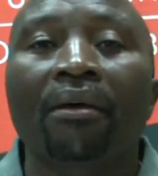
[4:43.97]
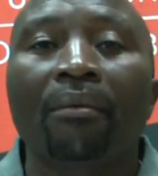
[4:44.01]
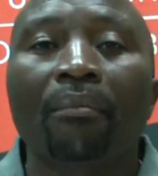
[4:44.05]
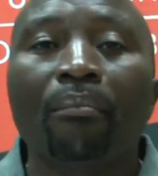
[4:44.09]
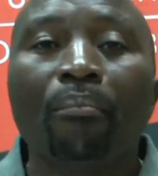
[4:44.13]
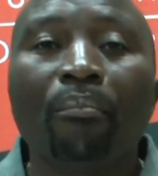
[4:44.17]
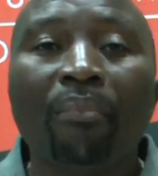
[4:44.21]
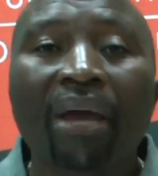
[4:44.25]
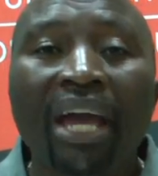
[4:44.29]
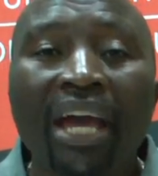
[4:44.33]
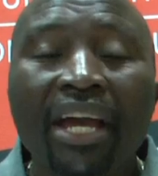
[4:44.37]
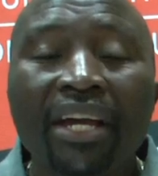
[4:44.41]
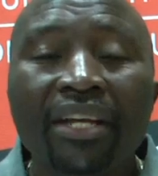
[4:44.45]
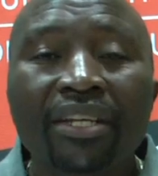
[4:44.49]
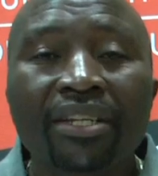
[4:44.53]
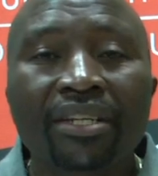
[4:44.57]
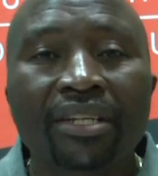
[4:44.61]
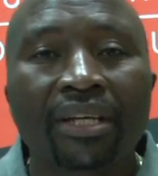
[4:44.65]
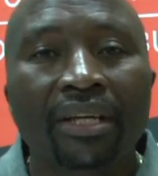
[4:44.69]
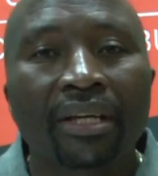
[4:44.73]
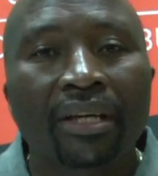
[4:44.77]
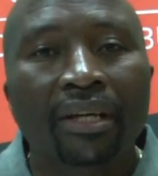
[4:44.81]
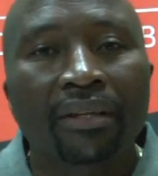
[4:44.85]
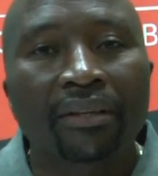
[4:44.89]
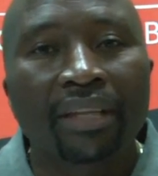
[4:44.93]

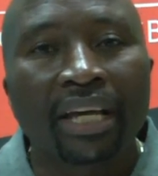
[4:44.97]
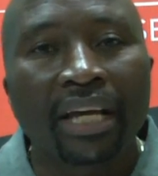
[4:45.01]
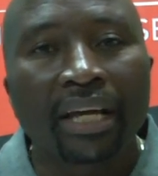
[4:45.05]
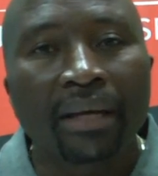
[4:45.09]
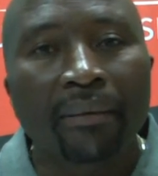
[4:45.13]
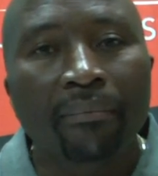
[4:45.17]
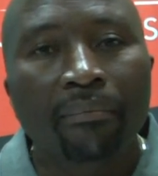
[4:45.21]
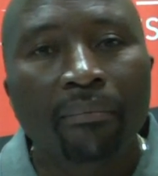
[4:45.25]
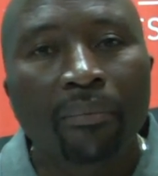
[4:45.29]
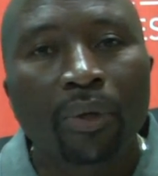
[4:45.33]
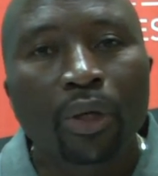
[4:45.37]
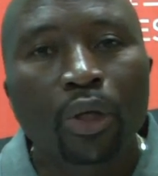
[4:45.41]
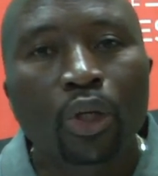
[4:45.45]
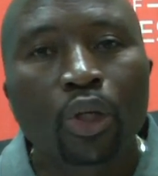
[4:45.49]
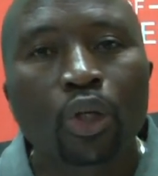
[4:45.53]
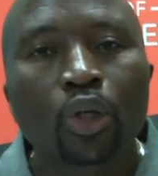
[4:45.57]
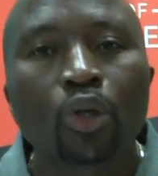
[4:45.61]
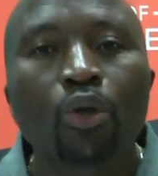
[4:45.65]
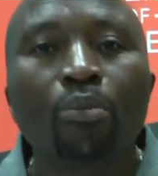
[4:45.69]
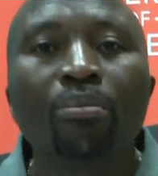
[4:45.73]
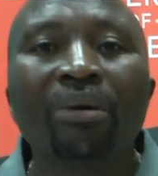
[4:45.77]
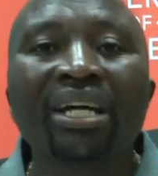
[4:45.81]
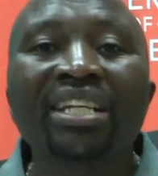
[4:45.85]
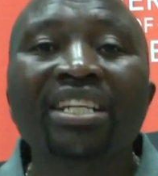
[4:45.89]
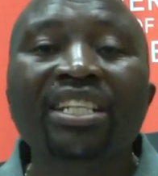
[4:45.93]
made the
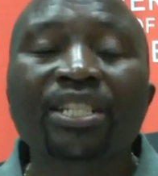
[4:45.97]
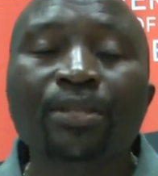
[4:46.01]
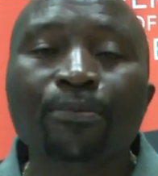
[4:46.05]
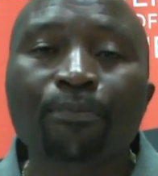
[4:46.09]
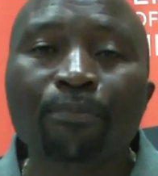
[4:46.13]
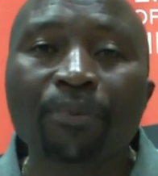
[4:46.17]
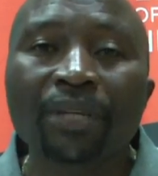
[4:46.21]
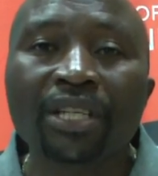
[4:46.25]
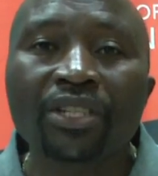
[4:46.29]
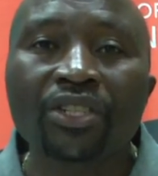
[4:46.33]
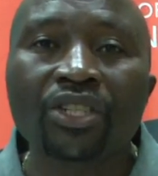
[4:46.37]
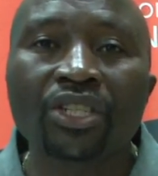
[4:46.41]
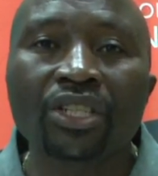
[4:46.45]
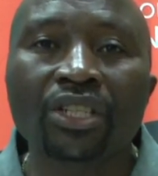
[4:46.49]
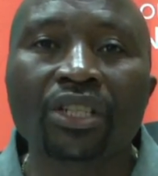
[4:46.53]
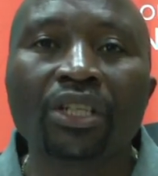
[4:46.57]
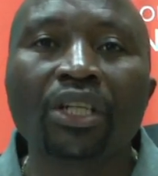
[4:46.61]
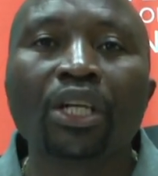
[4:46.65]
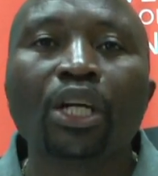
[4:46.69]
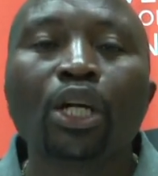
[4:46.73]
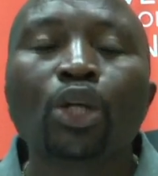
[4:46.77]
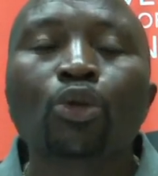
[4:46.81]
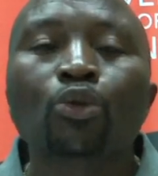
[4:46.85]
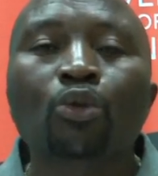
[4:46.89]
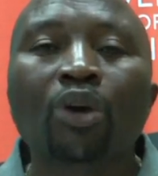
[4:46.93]
human species
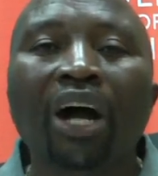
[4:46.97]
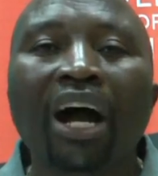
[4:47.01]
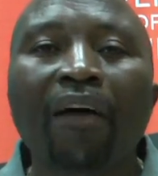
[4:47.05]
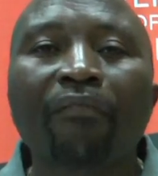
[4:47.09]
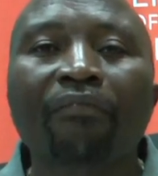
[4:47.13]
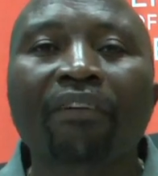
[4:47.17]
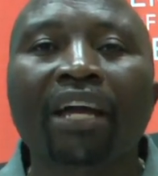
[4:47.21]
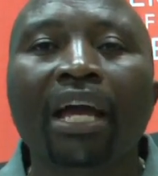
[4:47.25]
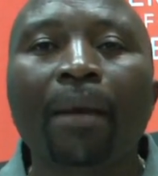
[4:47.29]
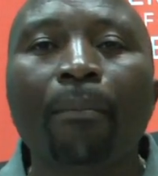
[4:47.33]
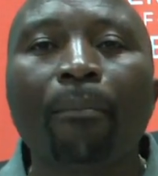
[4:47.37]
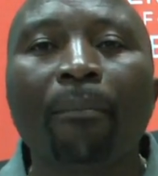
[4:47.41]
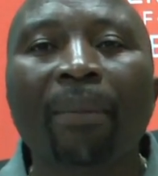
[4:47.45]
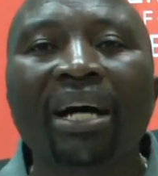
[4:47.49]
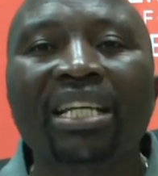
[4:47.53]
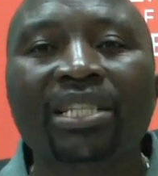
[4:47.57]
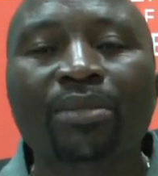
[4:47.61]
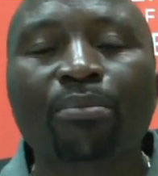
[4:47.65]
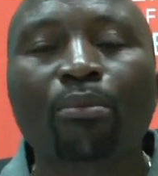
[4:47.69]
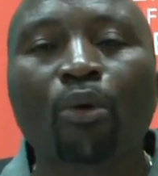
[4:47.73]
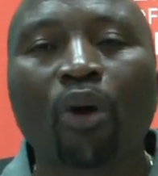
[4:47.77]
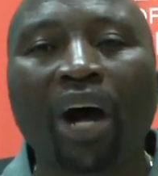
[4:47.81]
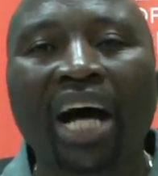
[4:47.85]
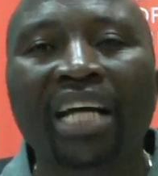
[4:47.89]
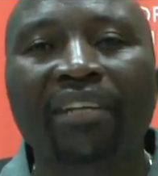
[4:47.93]
to have a
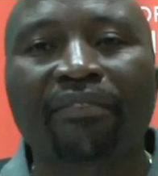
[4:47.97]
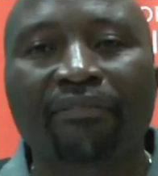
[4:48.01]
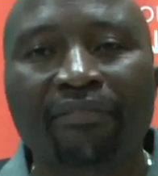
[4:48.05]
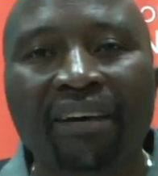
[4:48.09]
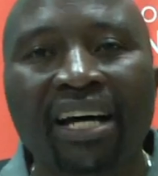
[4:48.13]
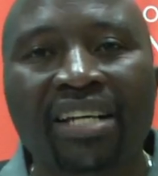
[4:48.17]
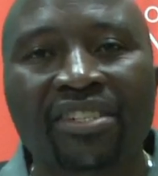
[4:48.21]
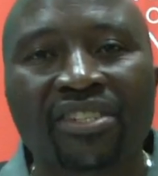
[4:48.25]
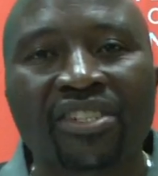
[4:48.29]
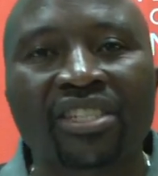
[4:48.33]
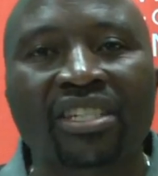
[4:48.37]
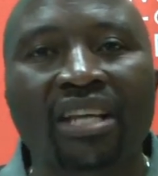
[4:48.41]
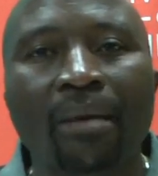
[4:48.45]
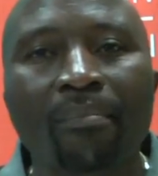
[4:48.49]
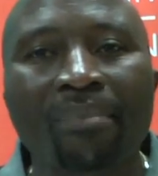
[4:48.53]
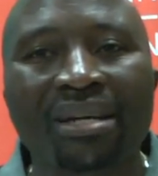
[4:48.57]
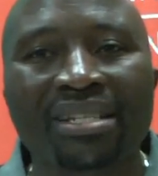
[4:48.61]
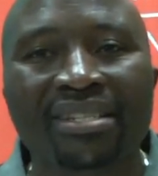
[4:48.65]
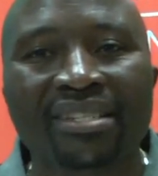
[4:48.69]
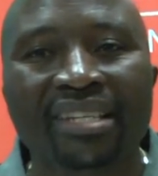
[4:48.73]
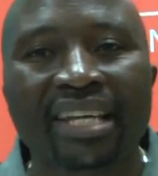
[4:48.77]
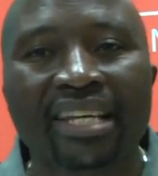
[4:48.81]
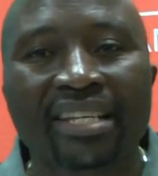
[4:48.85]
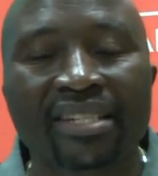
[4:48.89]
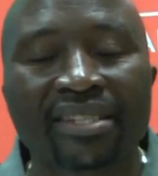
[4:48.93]
much more advanced number
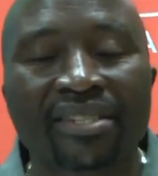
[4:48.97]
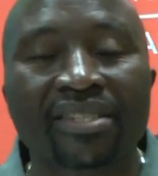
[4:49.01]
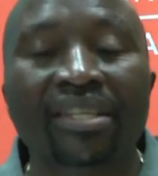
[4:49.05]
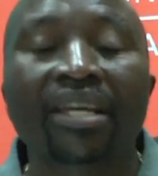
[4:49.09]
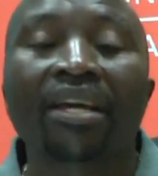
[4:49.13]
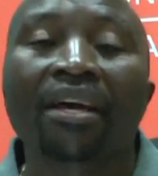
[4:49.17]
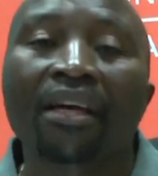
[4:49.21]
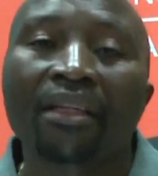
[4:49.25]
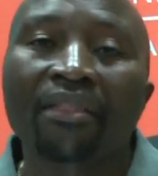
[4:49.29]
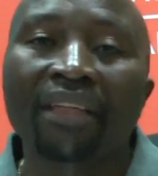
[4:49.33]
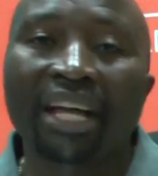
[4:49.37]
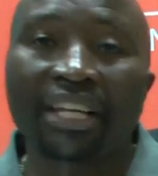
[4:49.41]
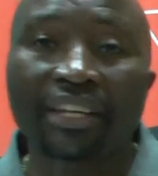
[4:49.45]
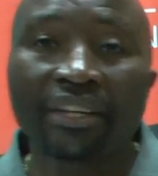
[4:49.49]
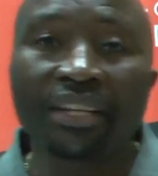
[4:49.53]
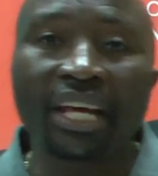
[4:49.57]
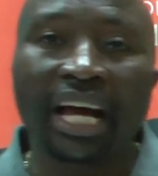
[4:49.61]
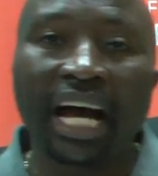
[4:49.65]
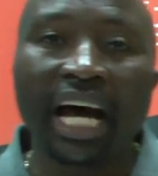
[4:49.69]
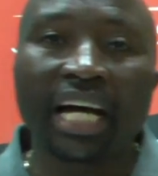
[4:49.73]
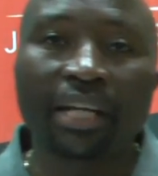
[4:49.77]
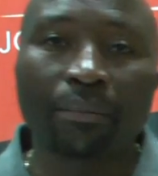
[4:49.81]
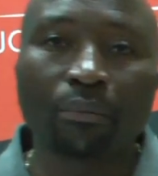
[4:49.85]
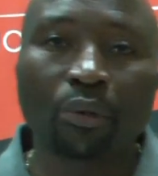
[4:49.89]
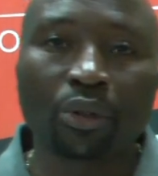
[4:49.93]
sense than
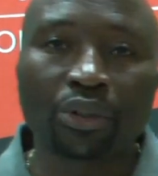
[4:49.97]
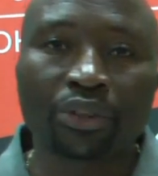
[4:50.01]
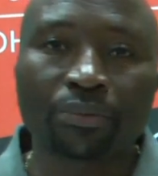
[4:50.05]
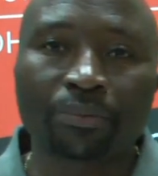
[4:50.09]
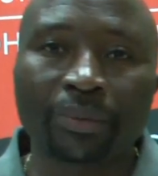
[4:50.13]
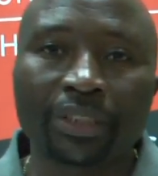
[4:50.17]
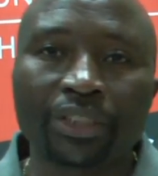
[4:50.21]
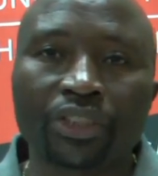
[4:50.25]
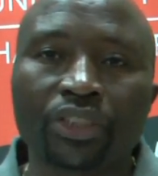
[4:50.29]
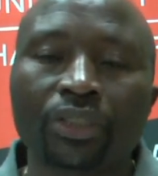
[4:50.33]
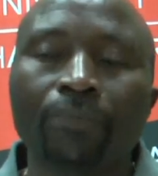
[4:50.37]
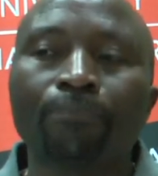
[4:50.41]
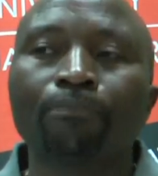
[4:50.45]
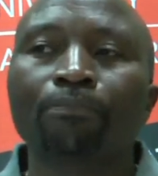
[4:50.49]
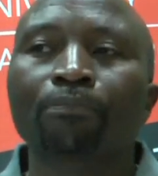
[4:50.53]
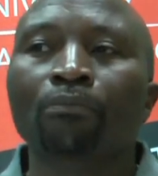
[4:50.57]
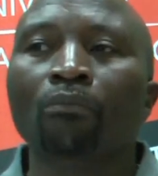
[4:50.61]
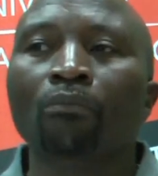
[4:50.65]
the animal species.